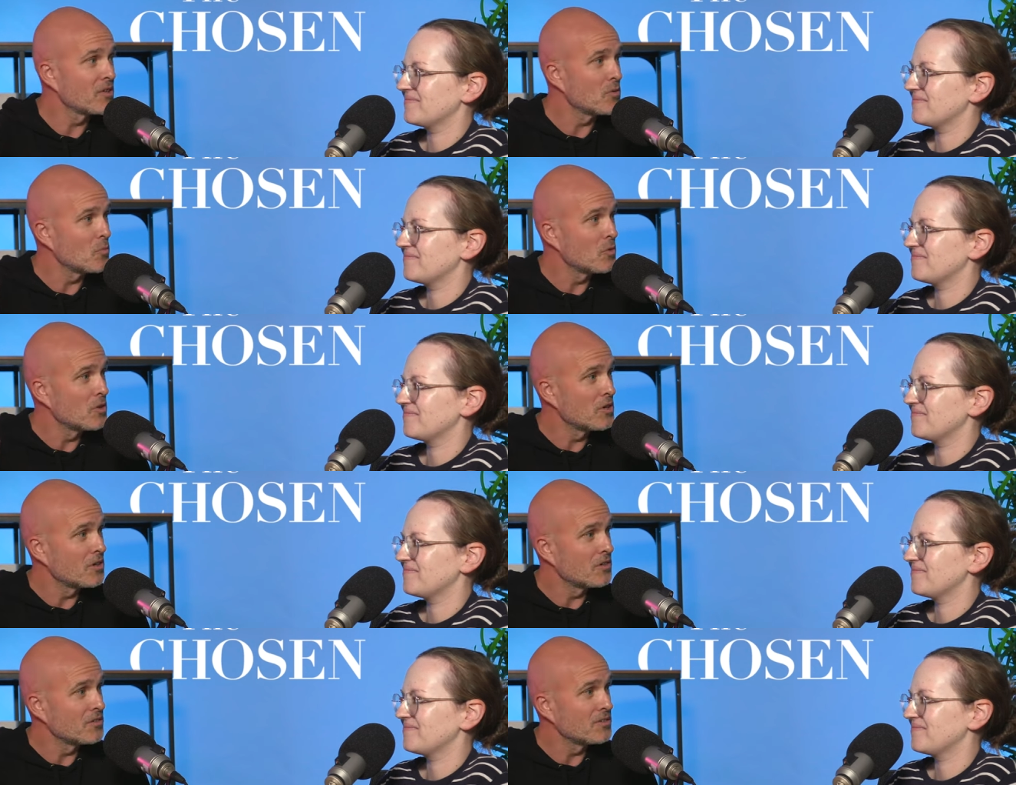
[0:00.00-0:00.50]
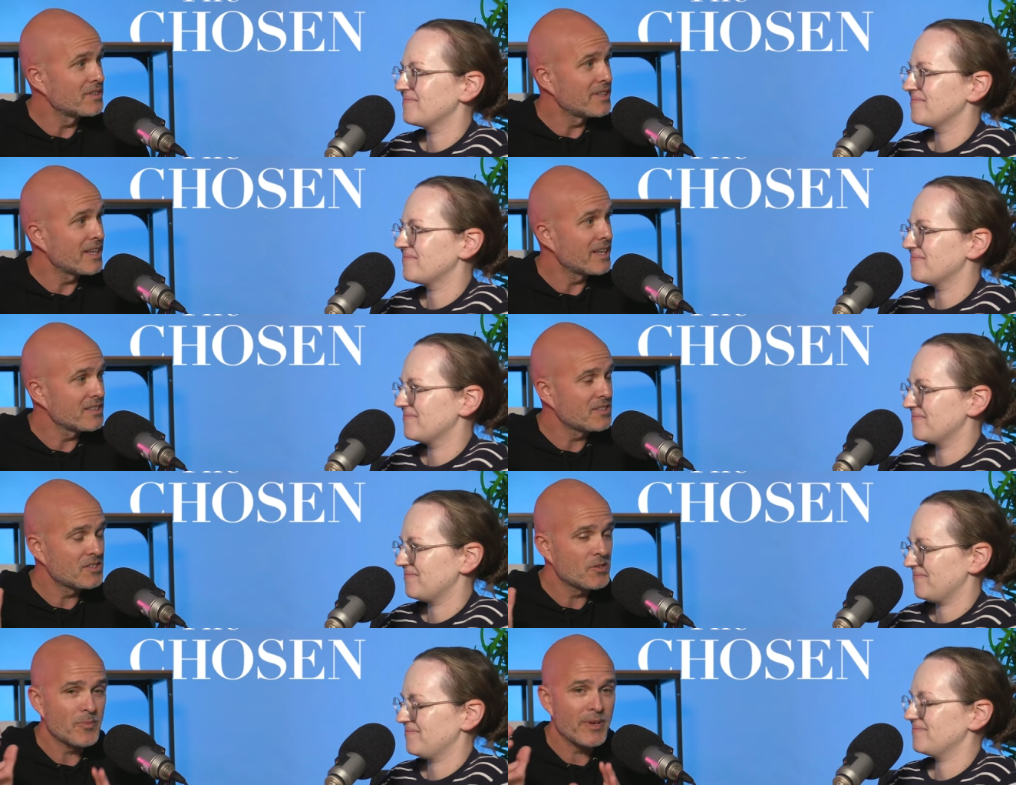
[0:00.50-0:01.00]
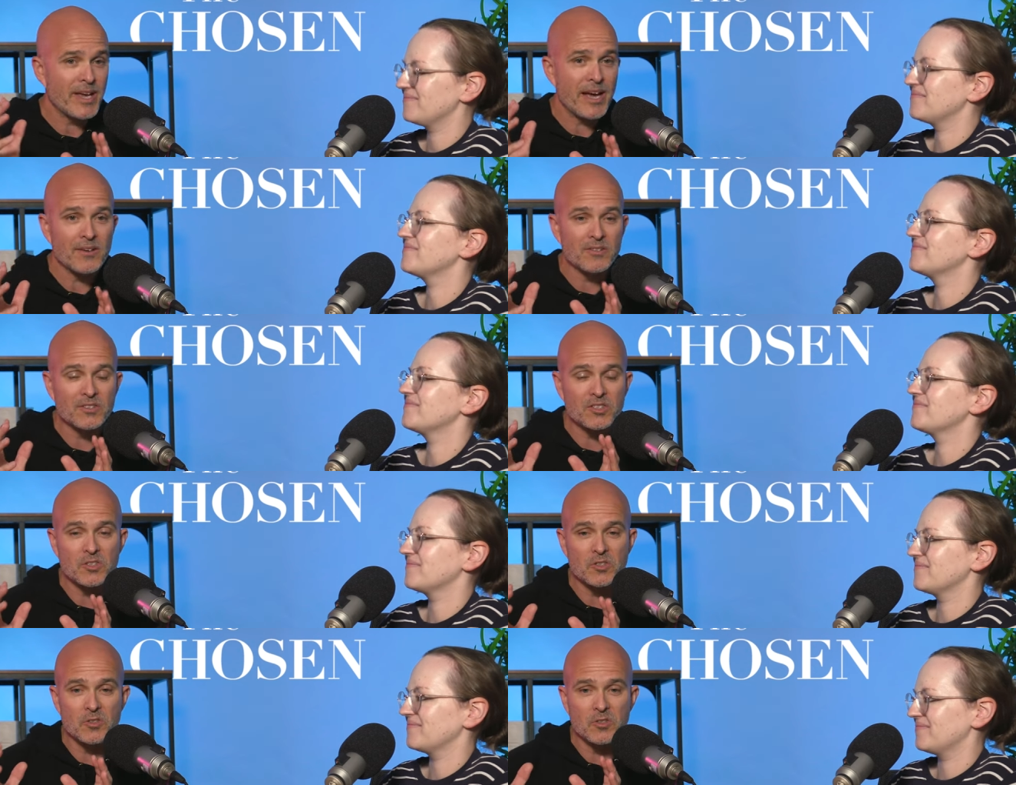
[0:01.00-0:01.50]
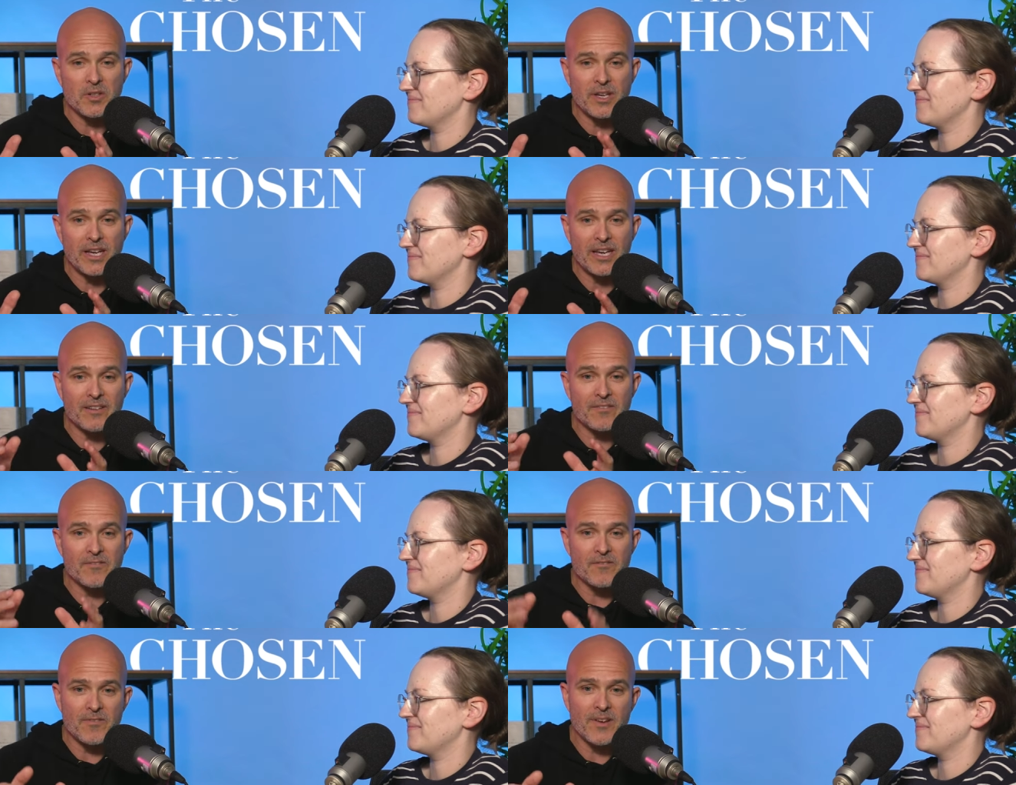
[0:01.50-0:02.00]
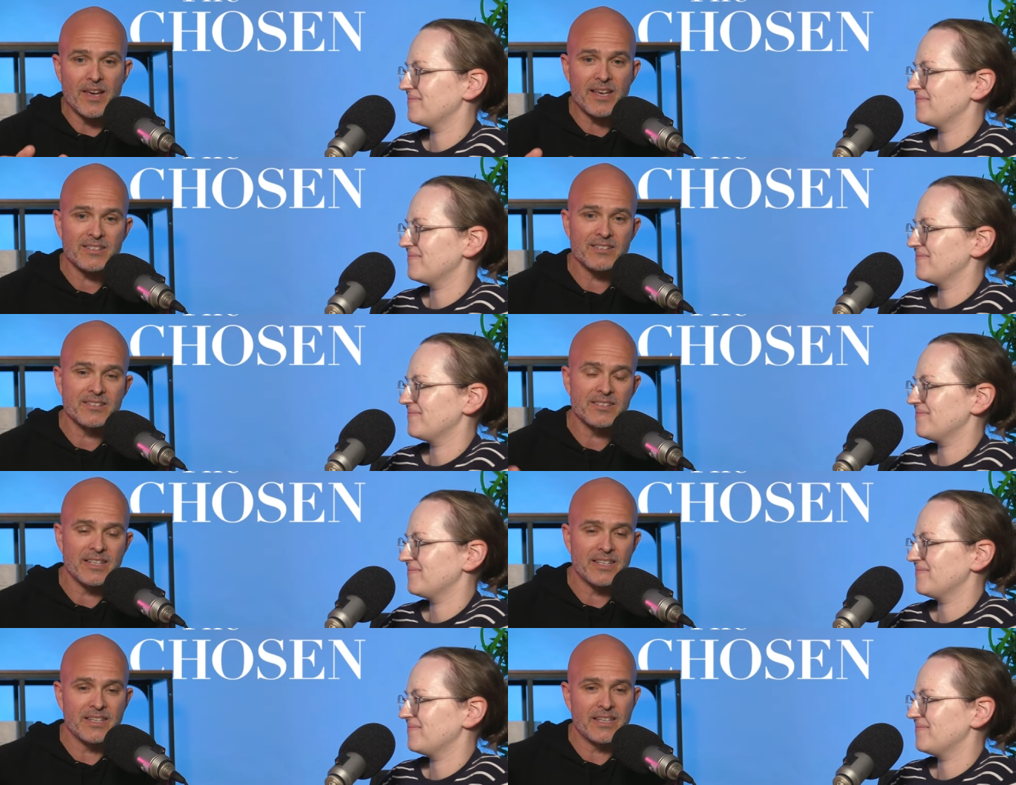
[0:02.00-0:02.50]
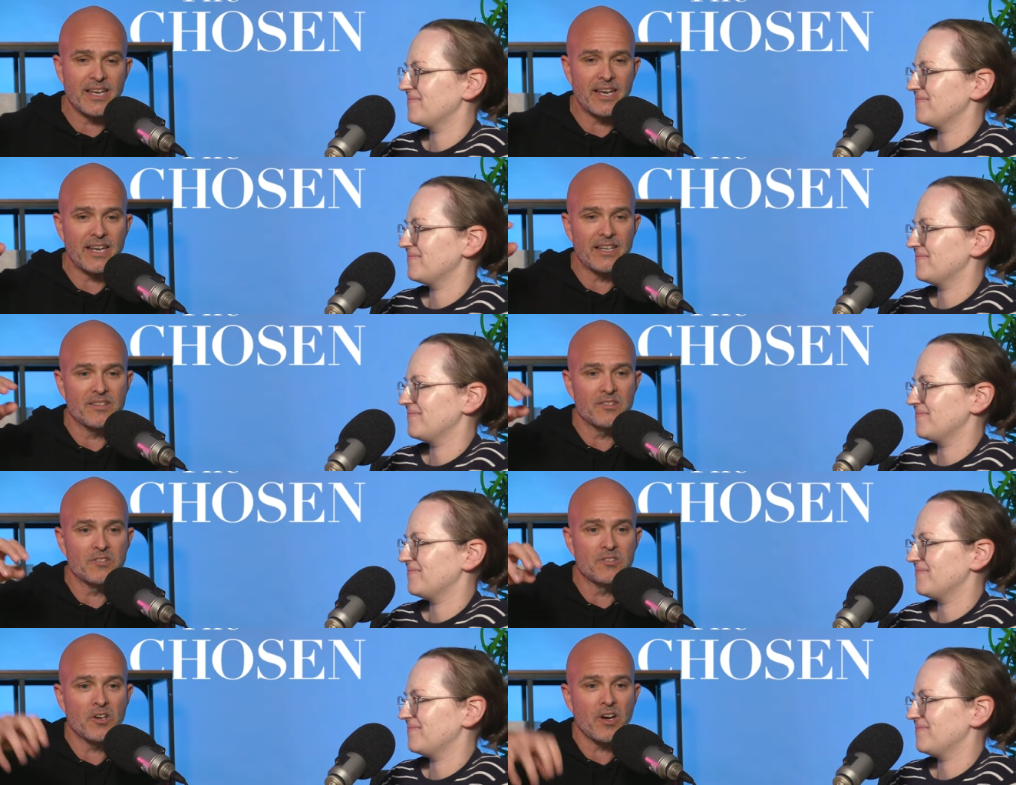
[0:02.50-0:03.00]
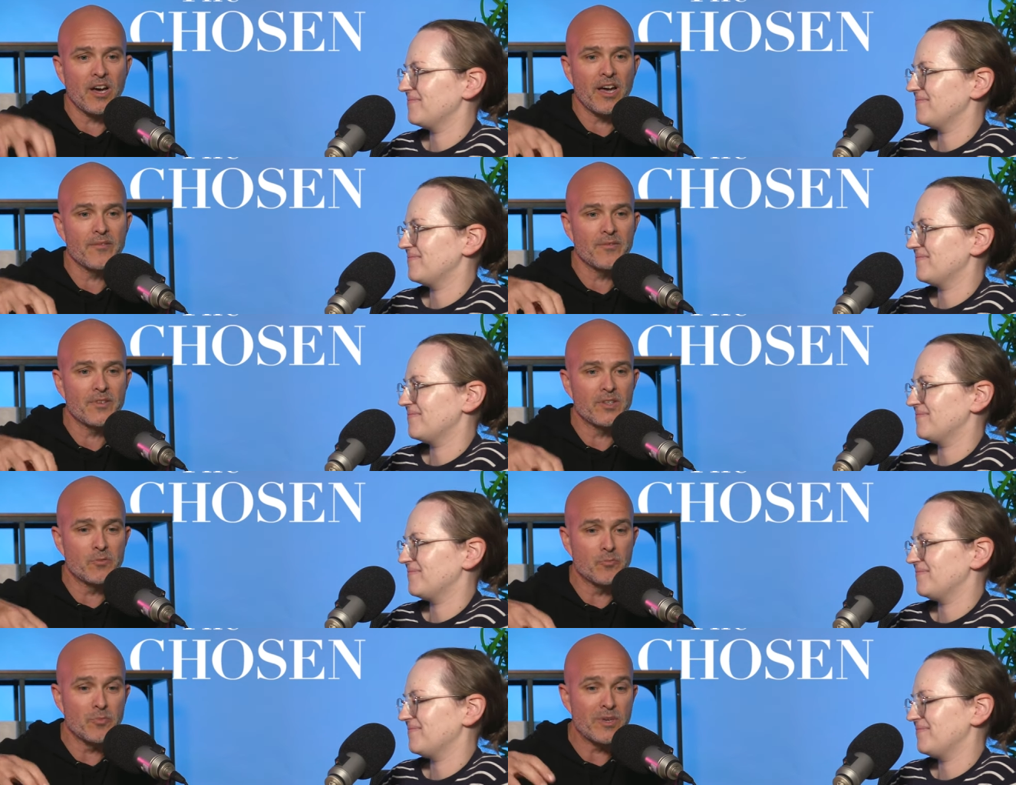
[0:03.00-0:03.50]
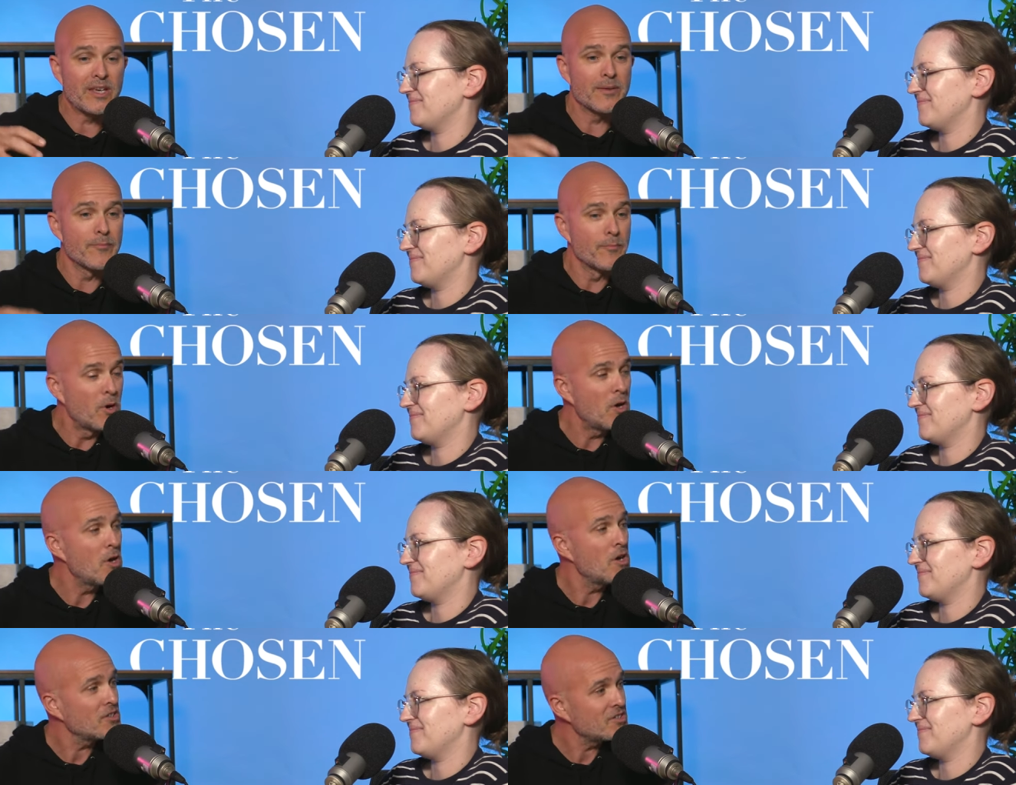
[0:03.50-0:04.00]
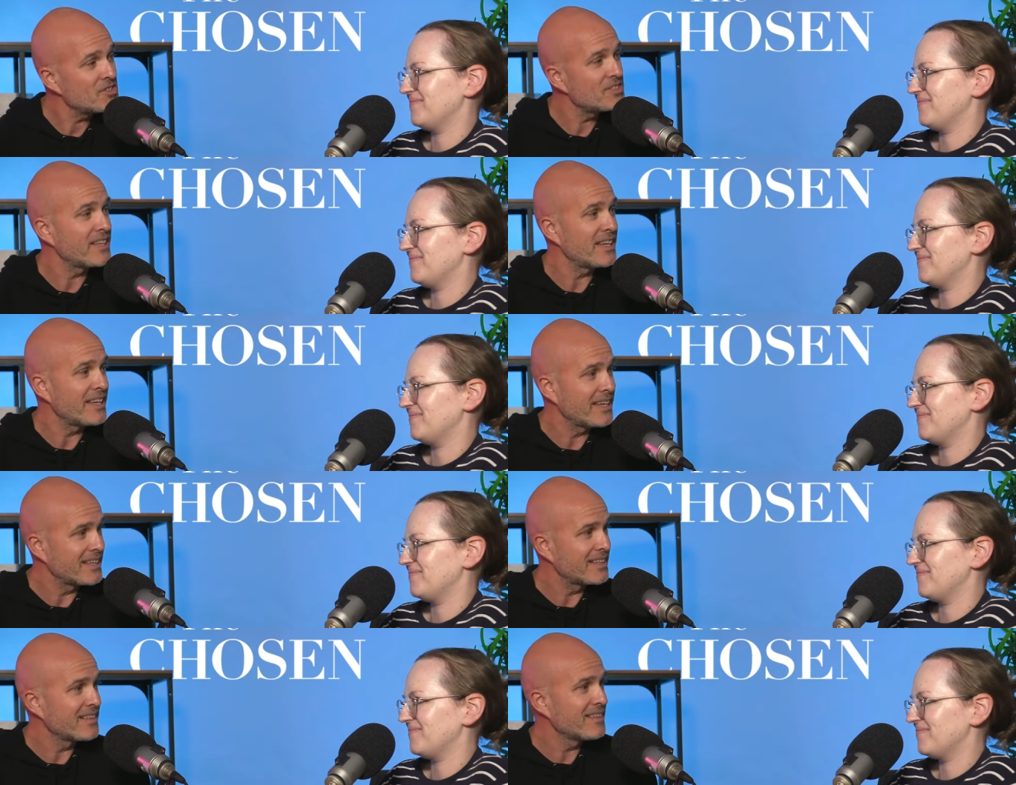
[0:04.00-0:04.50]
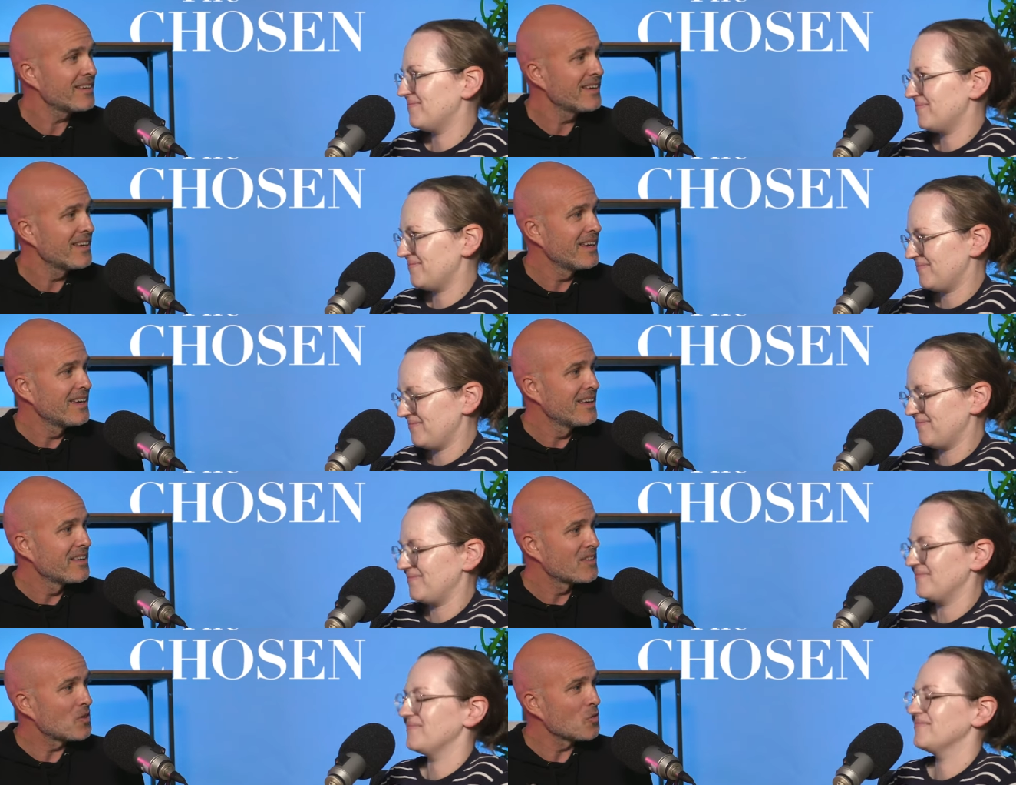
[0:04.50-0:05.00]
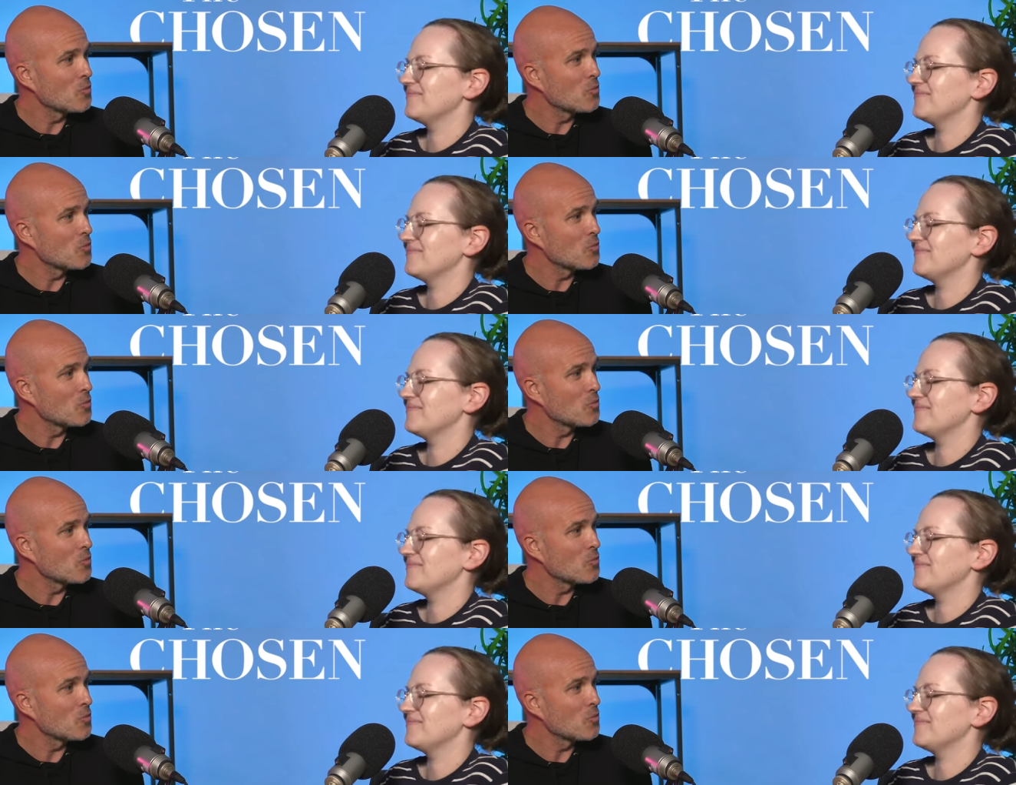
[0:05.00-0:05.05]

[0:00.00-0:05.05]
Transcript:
Speaker 1: the world, that to be able to invest in and dive in, be immersed in mm.